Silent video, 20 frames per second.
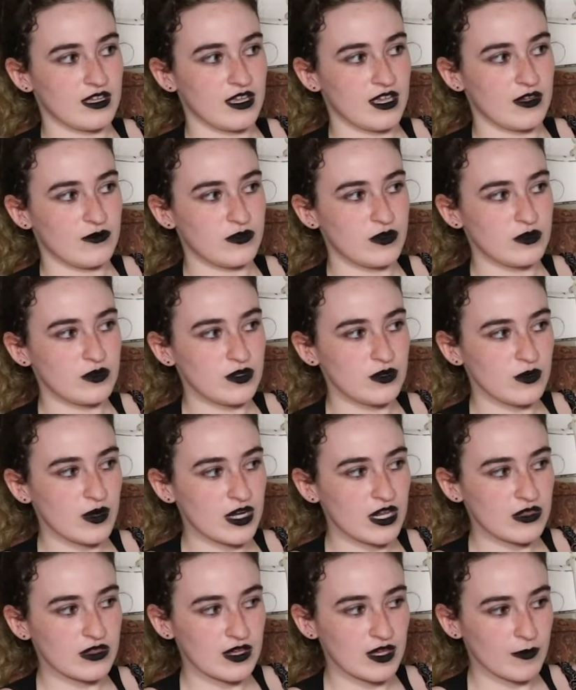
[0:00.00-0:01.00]
If you knew
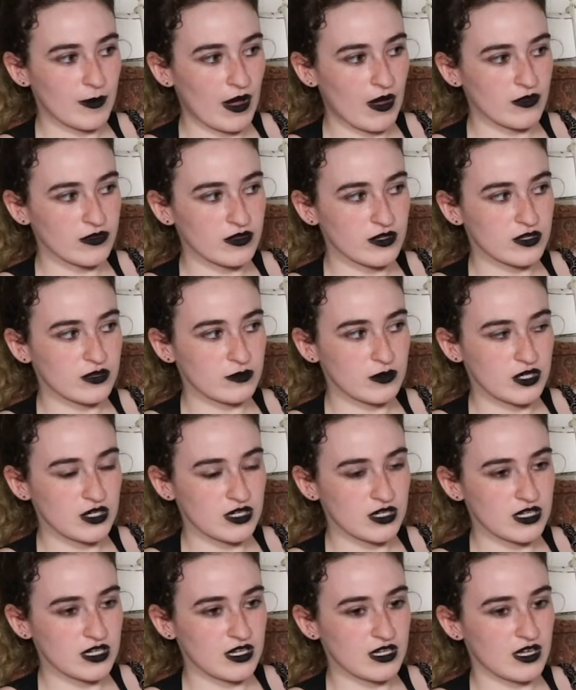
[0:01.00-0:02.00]
anything about the
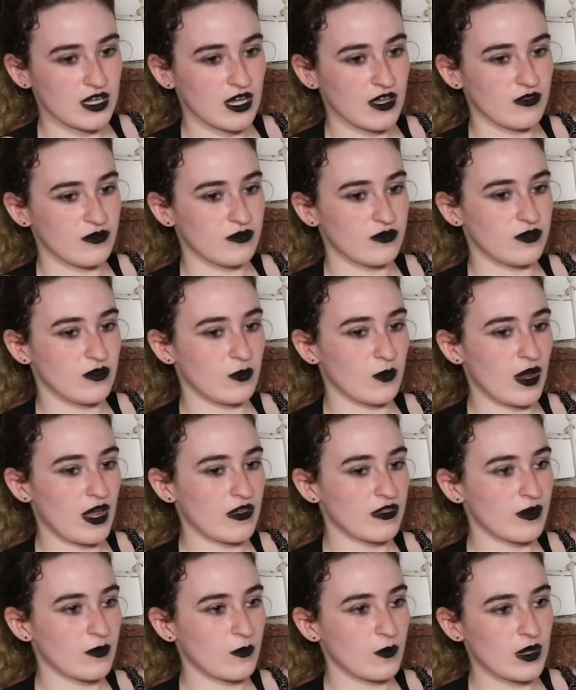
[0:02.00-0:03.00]
community and the way
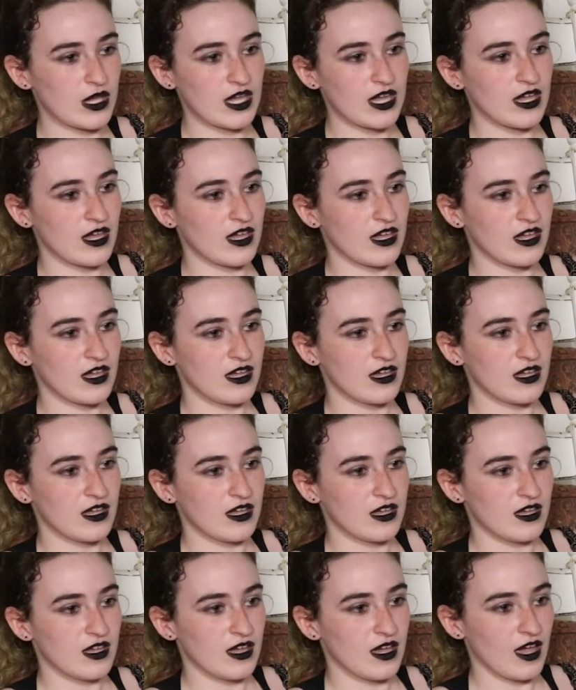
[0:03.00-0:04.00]
that we
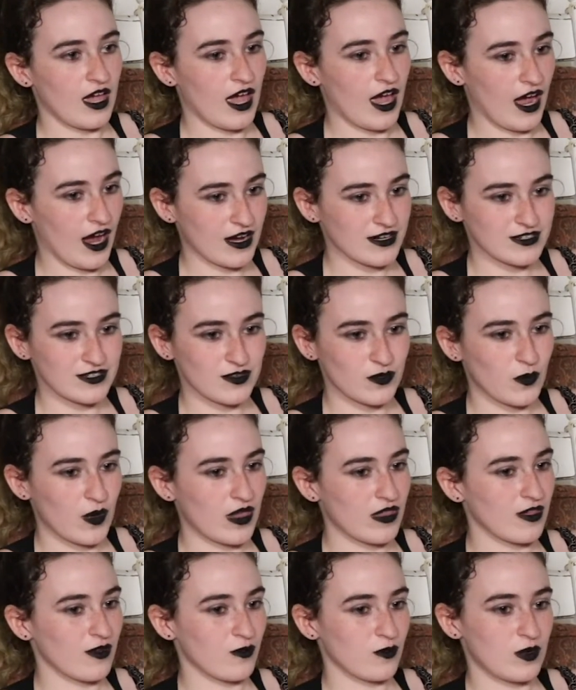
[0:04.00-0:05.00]
act and the
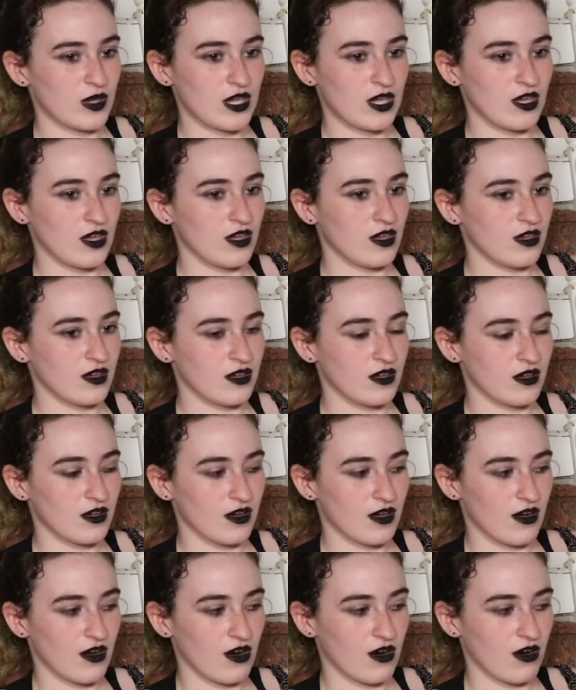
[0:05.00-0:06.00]
way that we
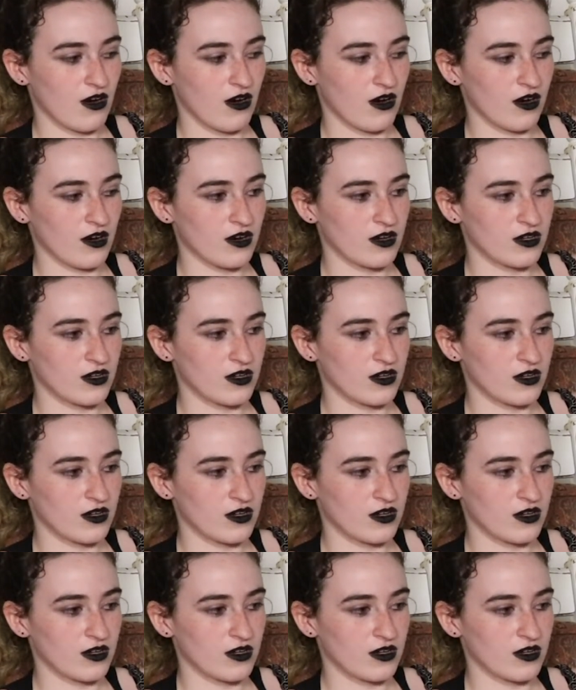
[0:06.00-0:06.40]
are